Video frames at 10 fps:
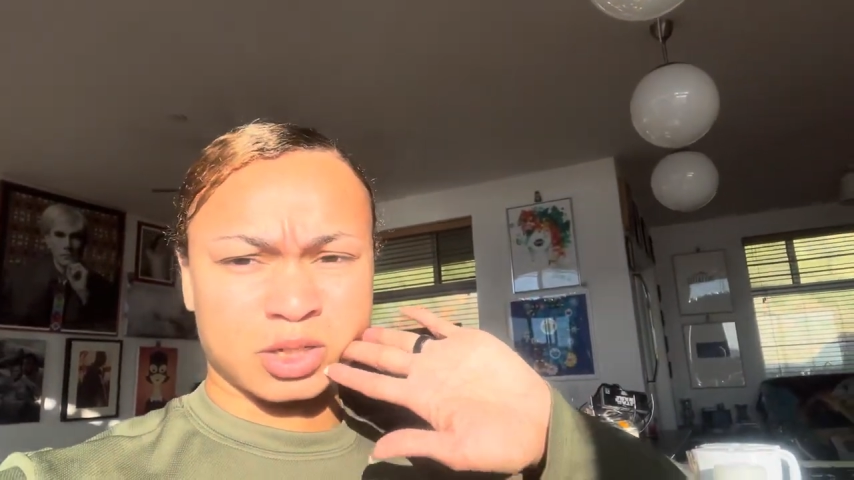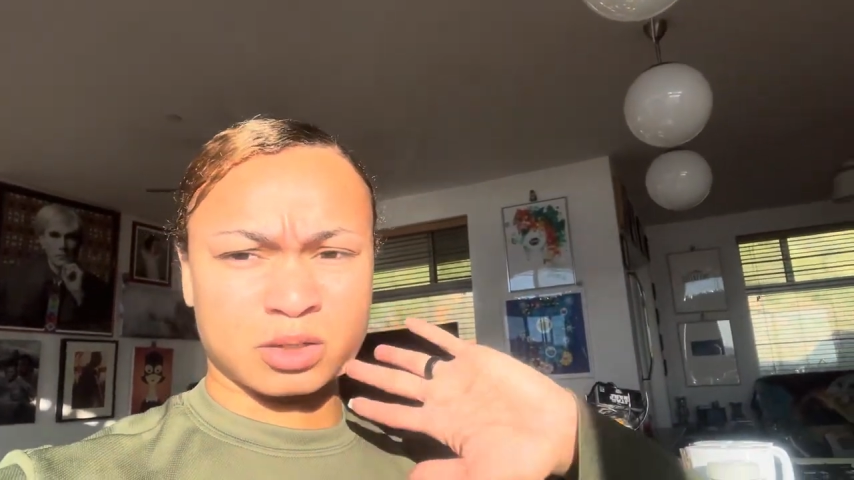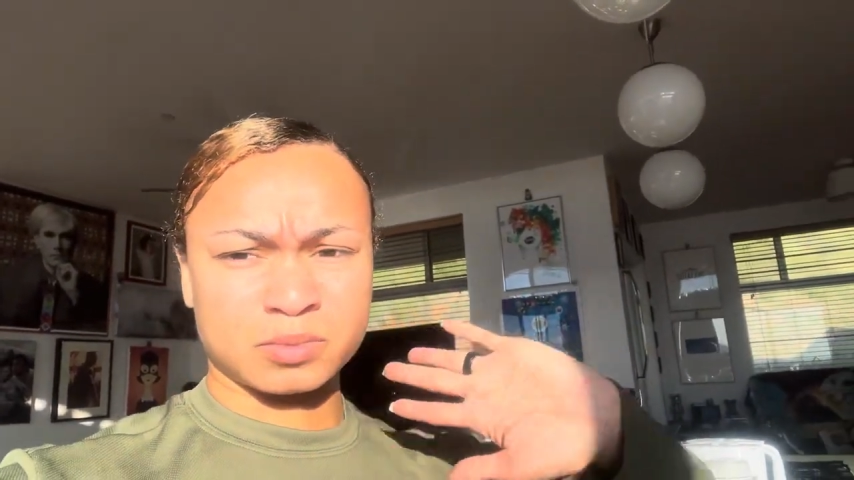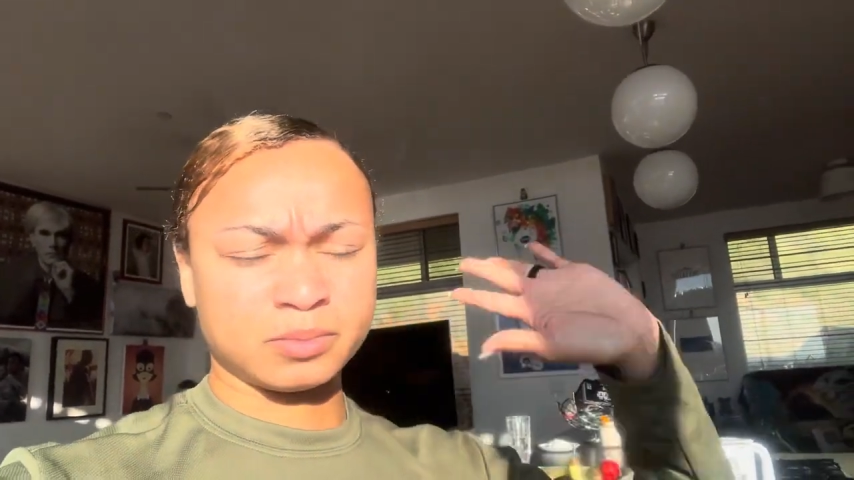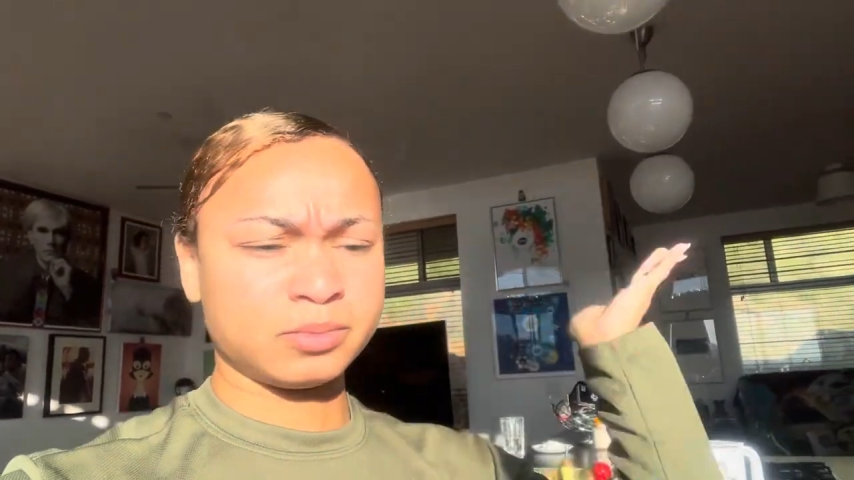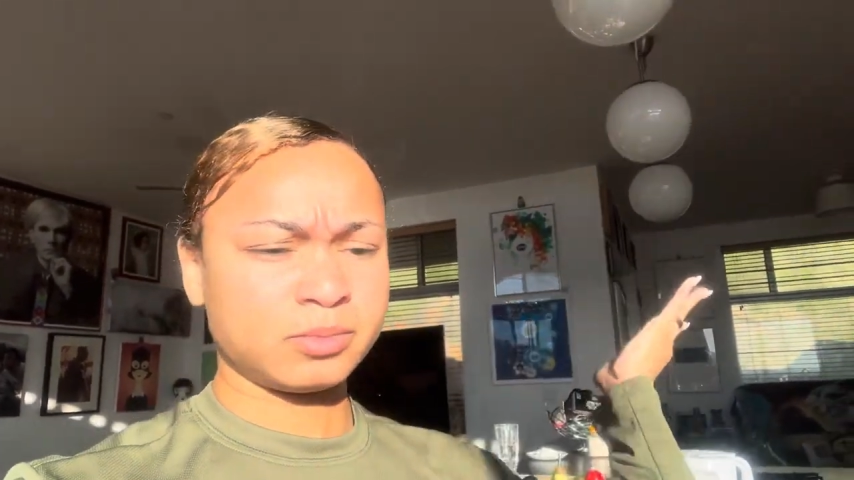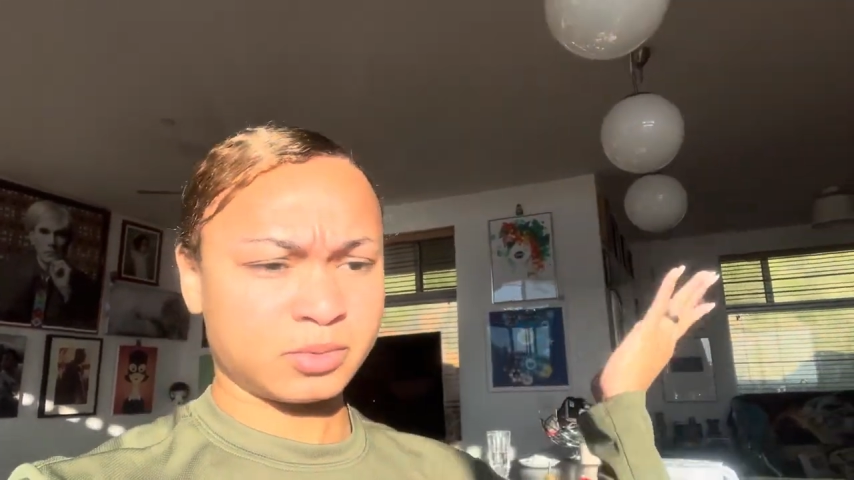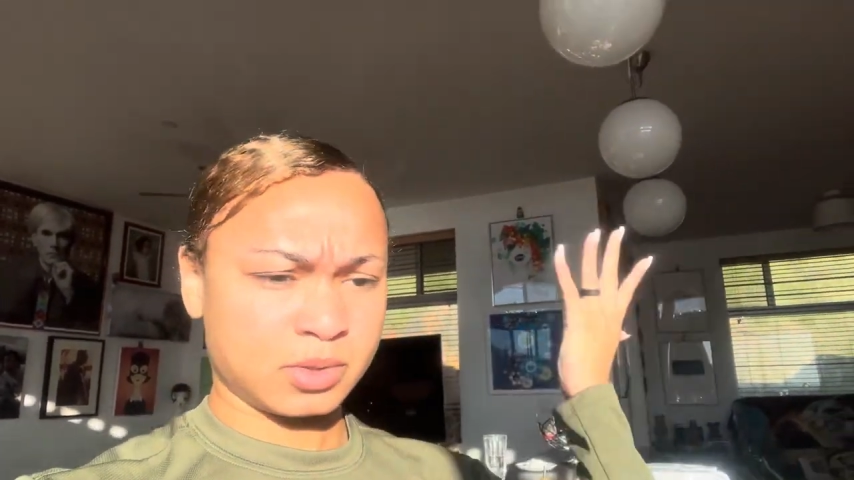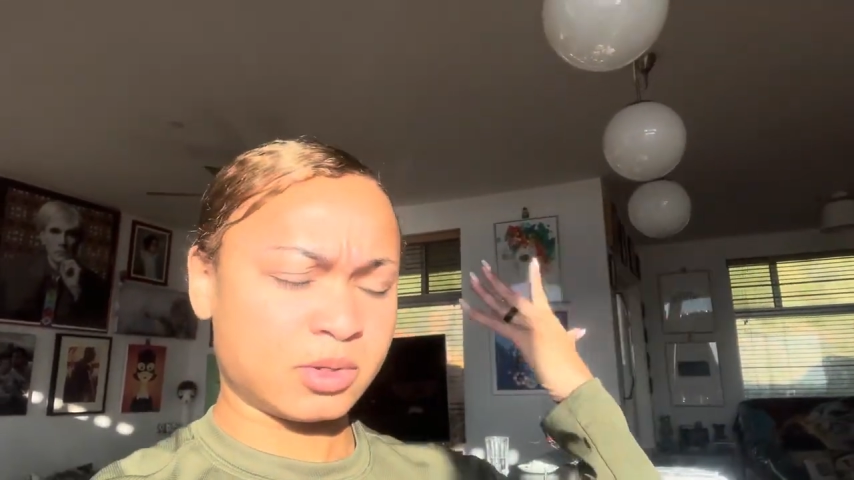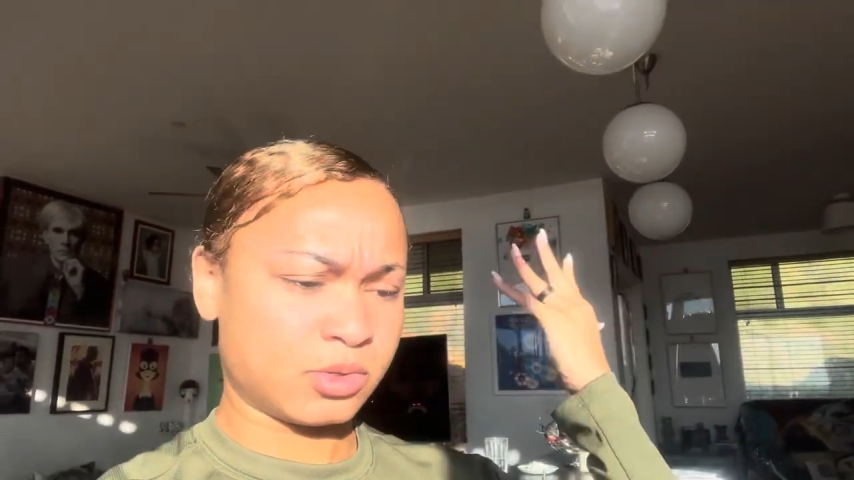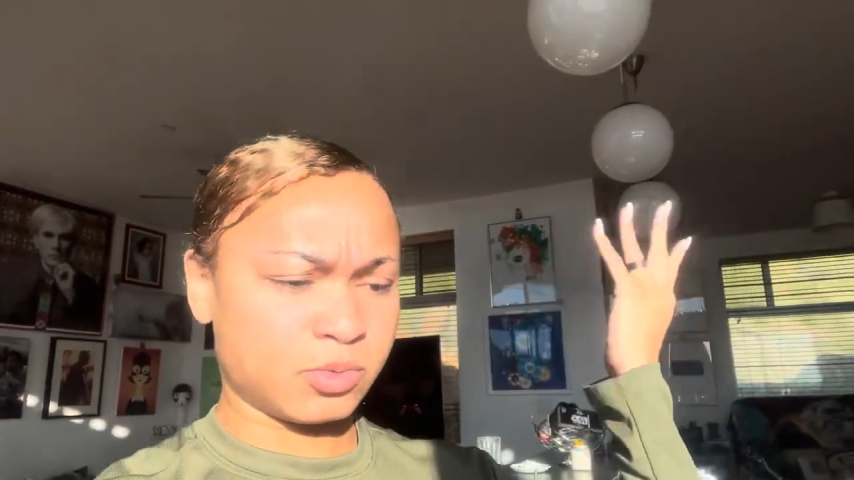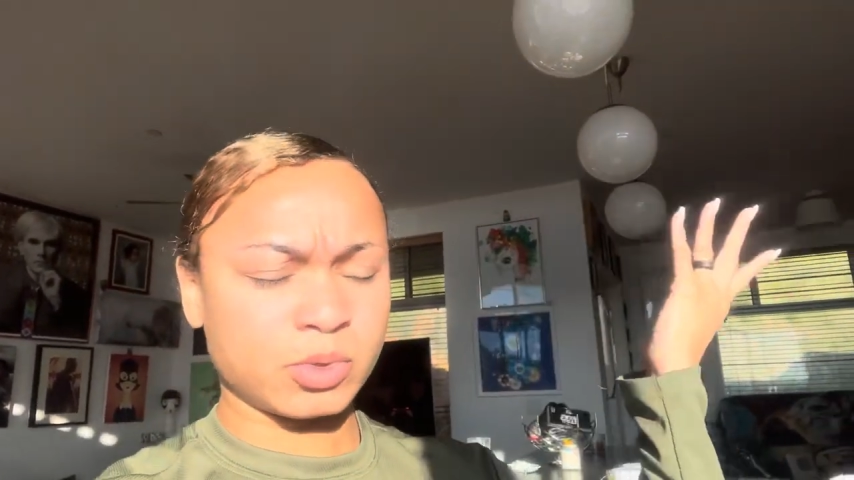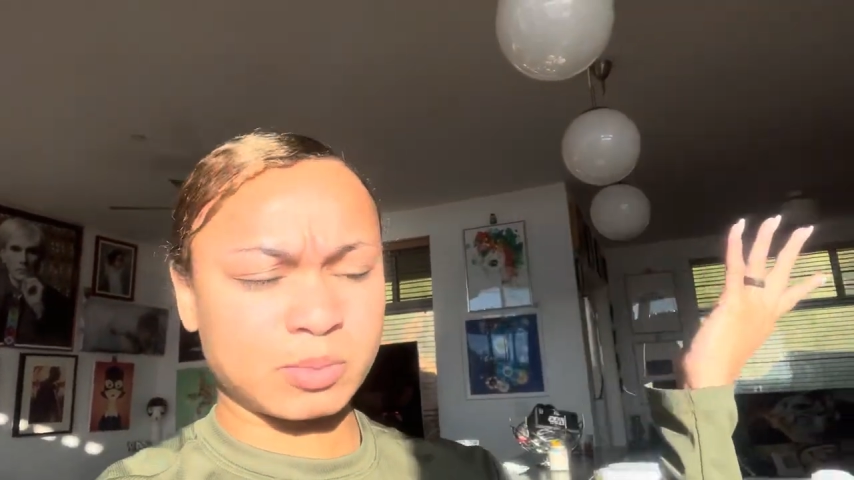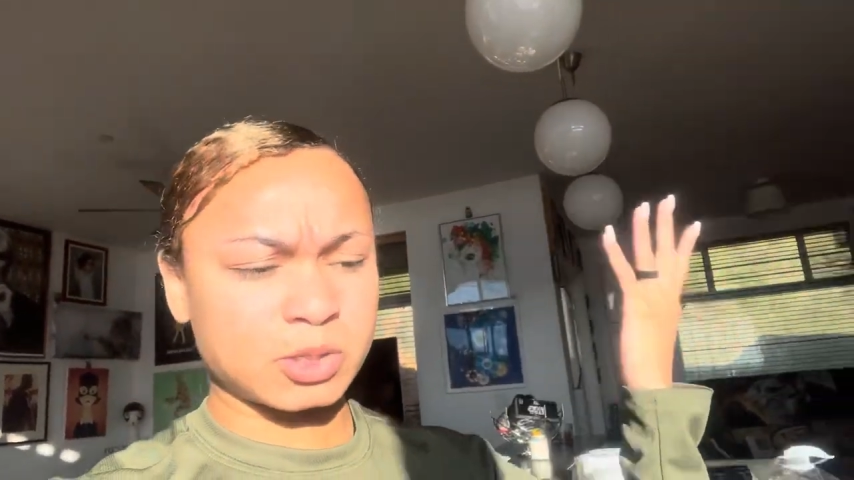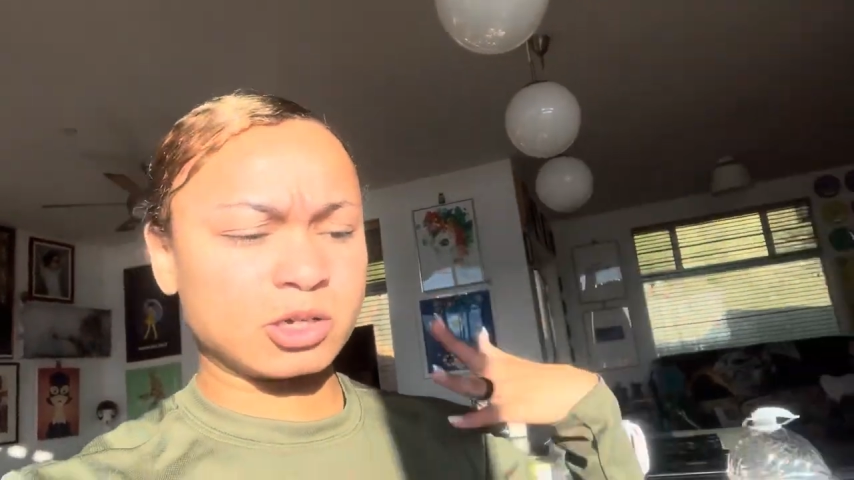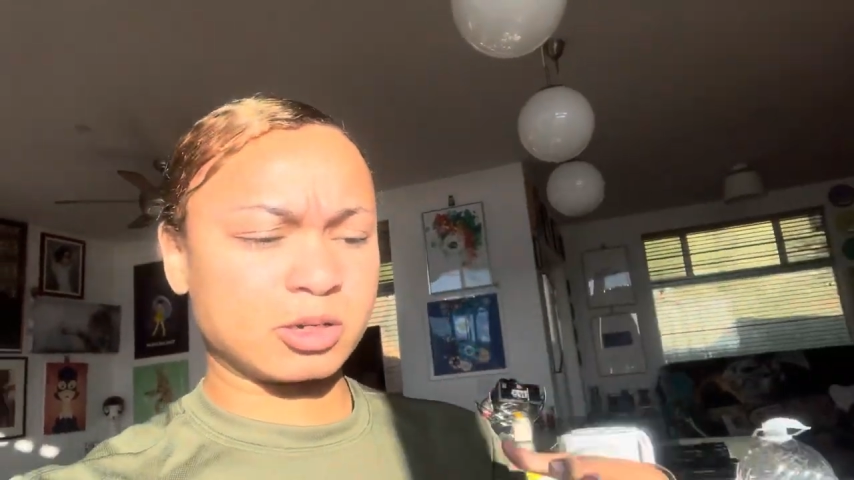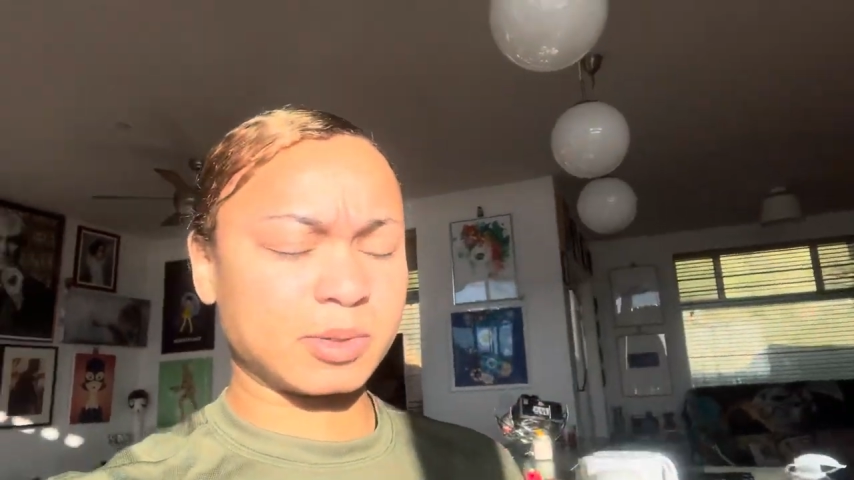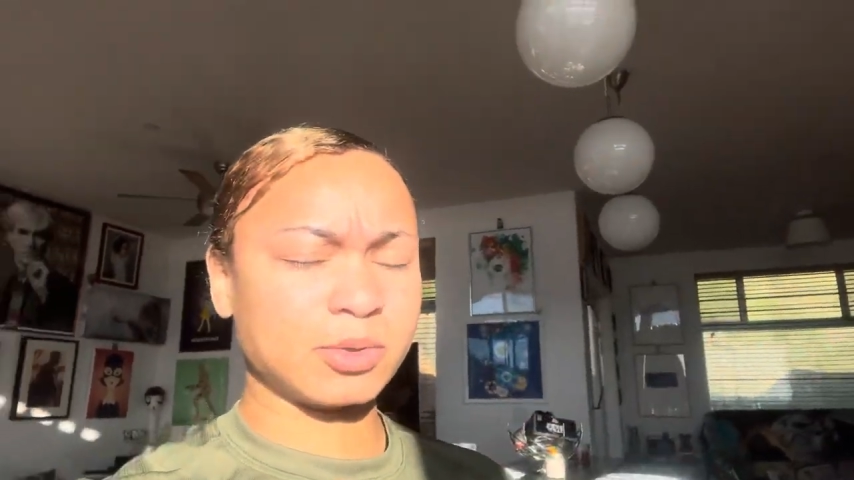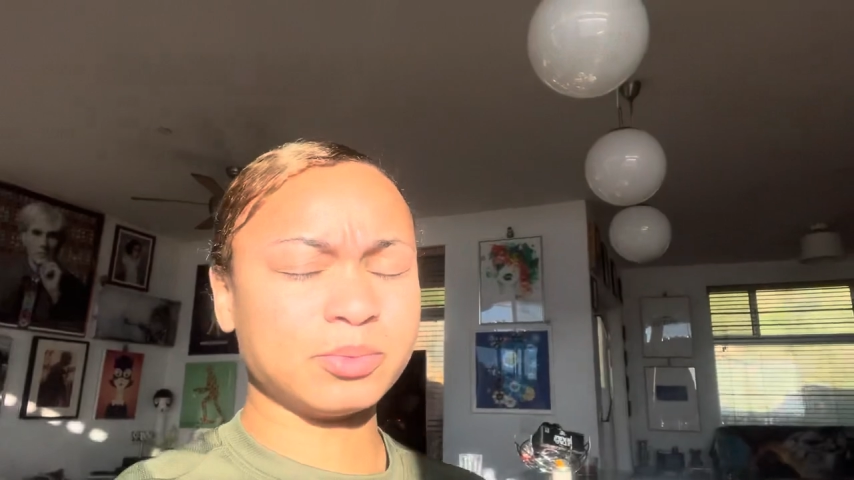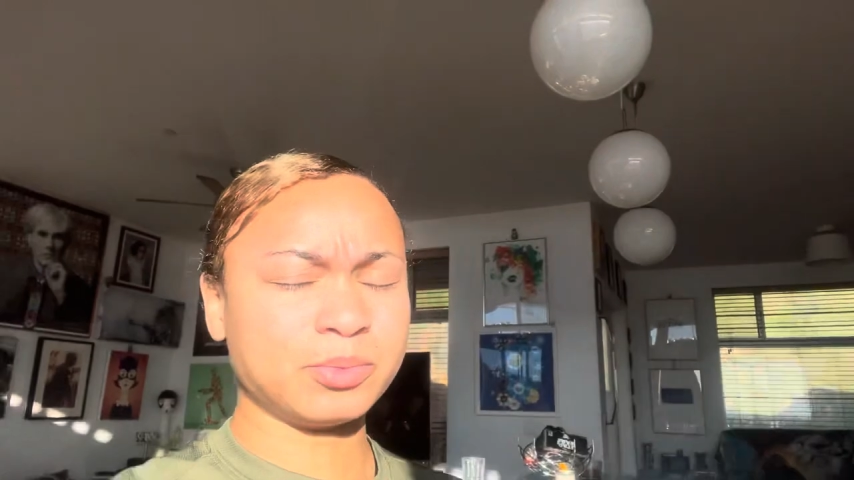to know what I'm talking about.